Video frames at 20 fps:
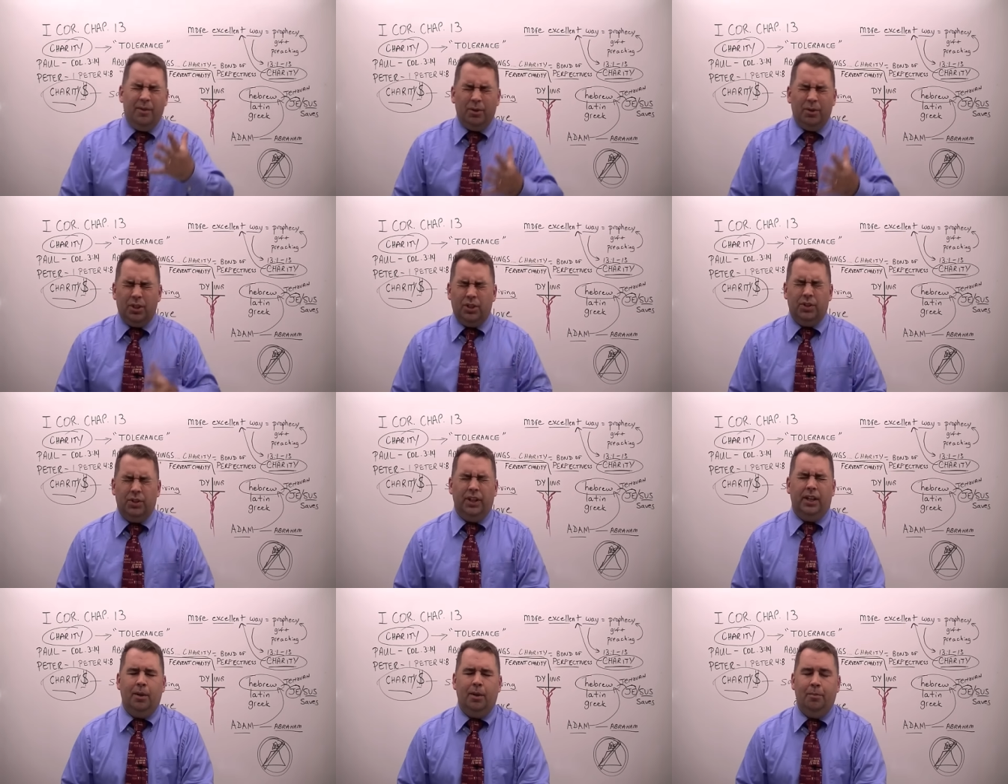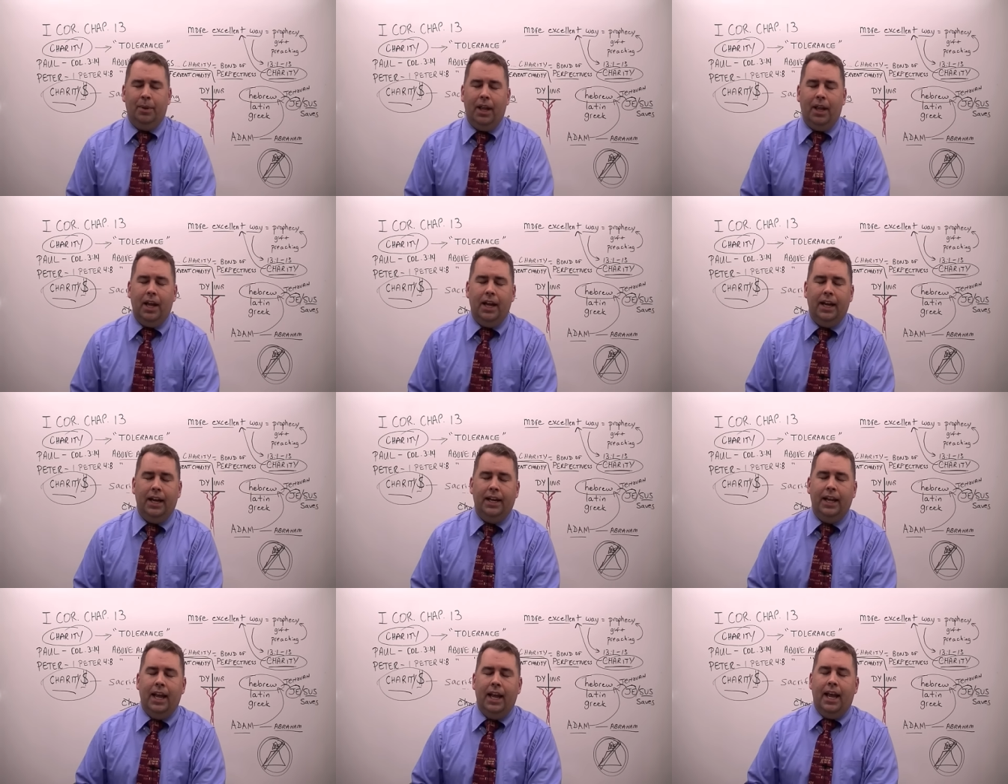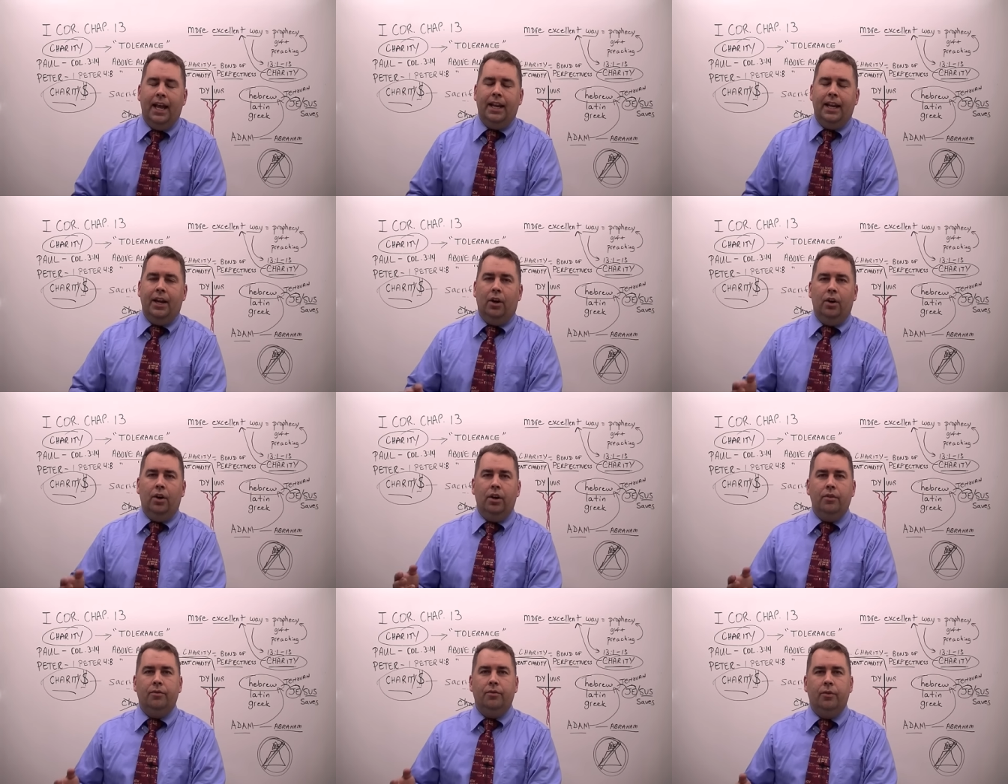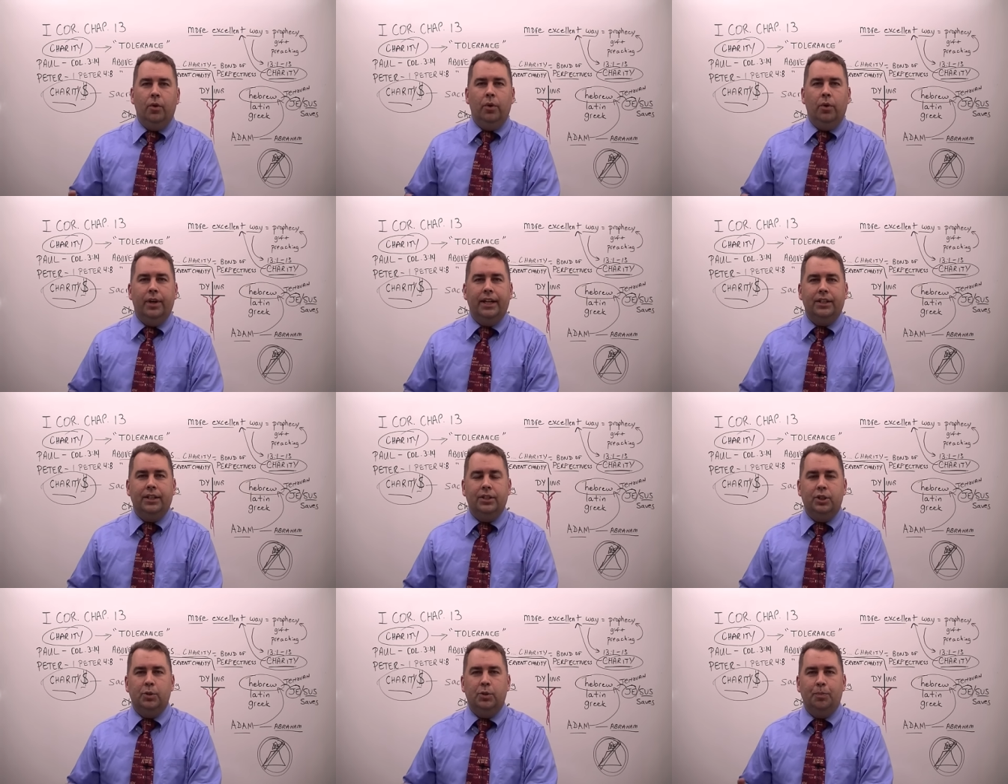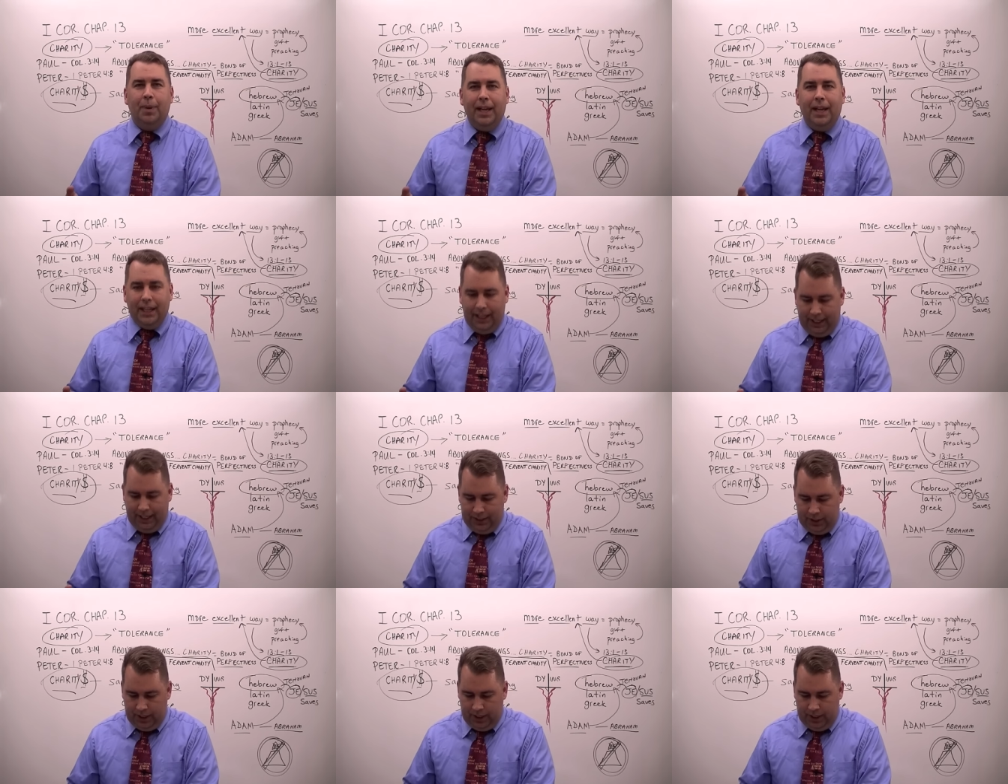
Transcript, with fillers: He was stricken blind, and he heard a voice speaking